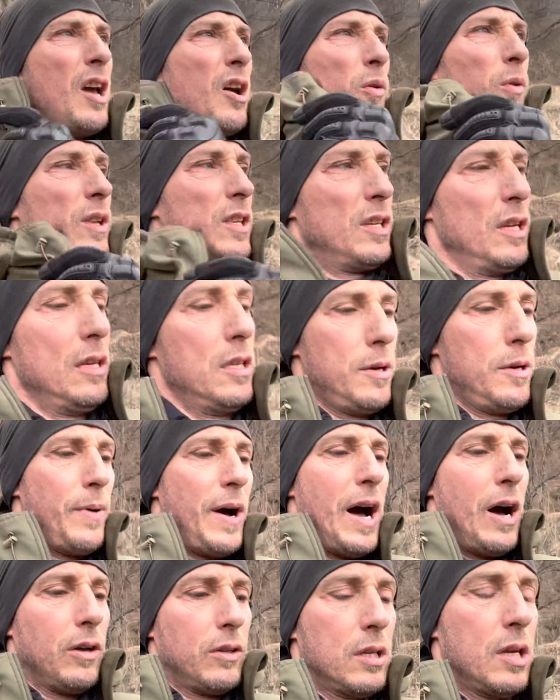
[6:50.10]
which is
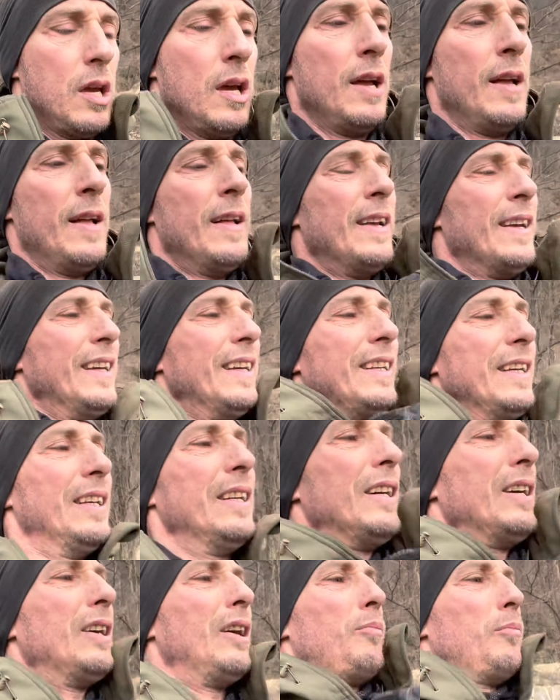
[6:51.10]
about
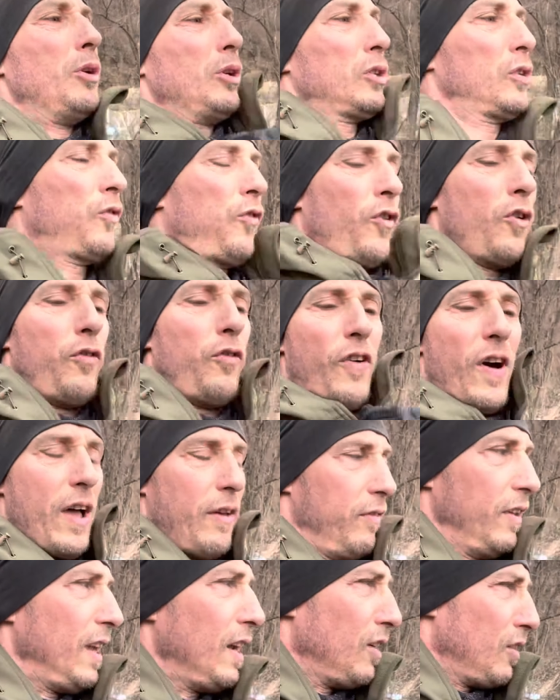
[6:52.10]
almost 4 or
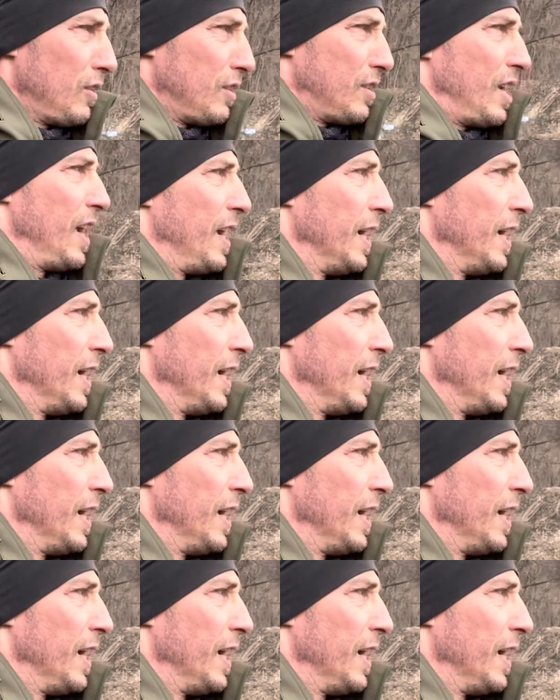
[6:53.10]
5 years,